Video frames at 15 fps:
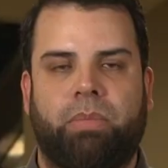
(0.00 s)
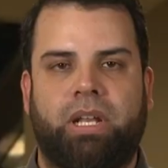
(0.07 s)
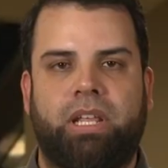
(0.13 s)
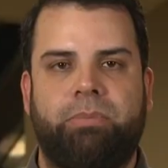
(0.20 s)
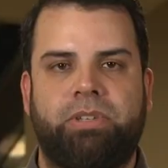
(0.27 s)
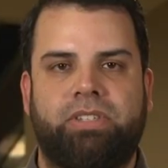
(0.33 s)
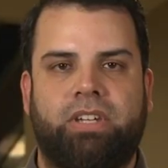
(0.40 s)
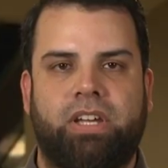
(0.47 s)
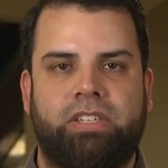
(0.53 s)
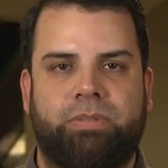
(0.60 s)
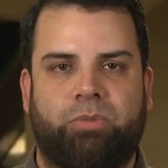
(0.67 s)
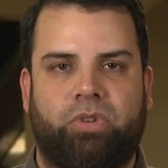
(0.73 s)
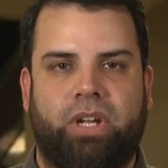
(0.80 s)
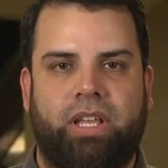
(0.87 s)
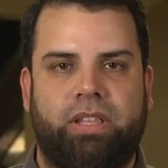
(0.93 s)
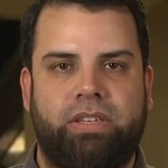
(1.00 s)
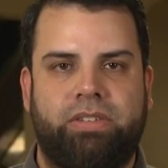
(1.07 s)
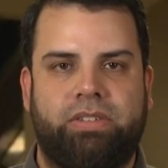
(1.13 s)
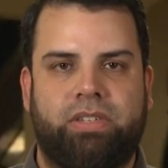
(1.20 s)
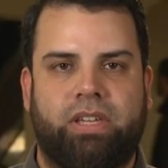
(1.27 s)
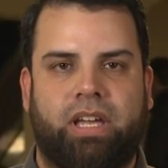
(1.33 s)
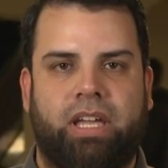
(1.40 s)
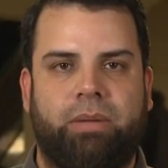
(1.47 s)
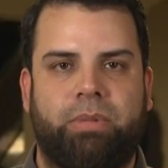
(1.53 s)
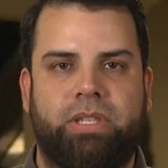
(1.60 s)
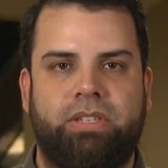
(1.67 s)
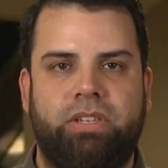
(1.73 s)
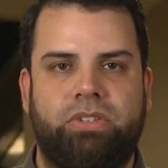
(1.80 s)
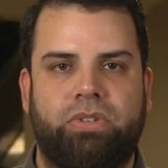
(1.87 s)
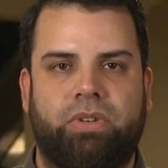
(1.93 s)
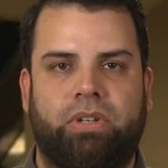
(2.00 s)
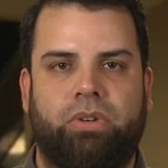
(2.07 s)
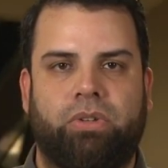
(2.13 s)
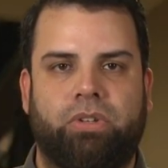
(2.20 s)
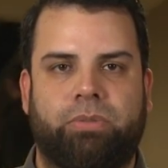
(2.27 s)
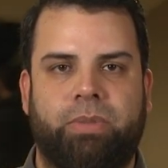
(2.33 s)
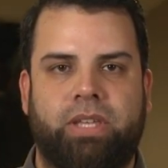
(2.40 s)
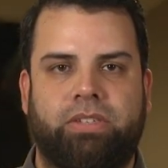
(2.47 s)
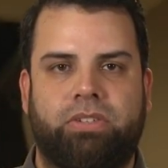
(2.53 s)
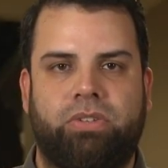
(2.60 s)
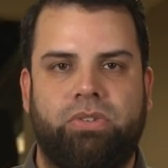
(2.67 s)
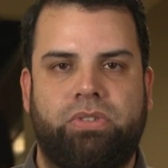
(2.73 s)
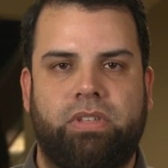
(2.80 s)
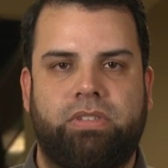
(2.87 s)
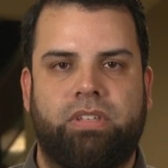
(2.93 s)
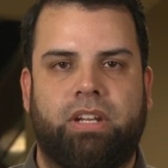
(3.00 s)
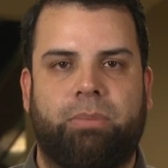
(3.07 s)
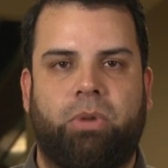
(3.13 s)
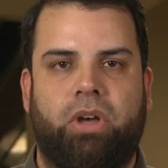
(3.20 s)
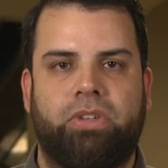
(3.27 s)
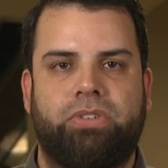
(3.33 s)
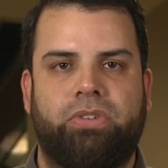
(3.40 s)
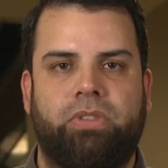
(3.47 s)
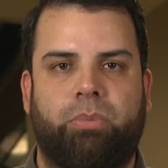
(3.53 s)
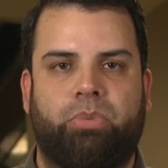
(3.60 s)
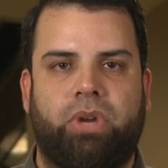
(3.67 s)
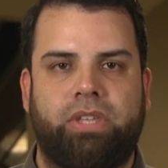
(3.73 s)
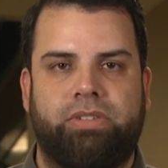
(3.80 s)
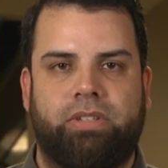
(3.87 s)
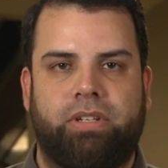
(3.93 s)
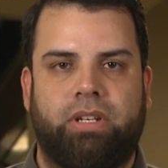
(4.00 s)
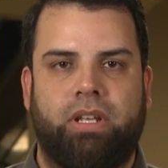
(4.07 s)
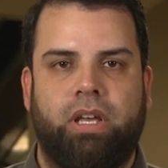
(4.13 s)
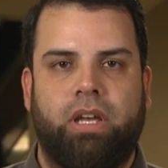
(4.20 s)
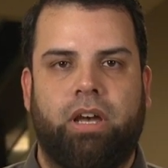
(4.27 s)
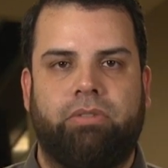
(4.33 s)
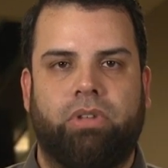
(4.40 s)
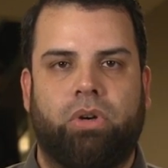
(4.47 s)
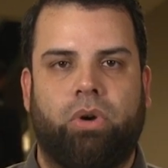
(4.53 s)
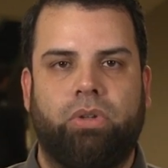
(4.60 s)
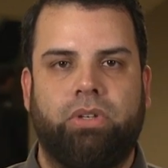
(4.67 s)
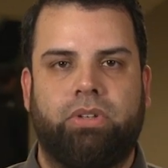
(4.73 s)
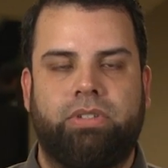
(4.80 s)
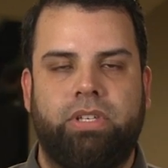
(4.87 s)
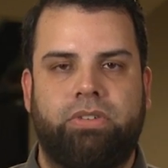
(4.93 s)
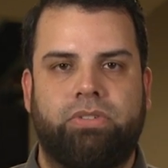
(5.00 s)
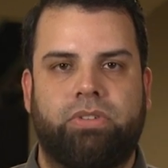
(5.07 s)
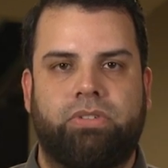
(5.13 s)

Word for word: My name is Gus Morales. I am a teacher in Holyoke, Massachusetts, and I'm also the president of the Holyoke Teachers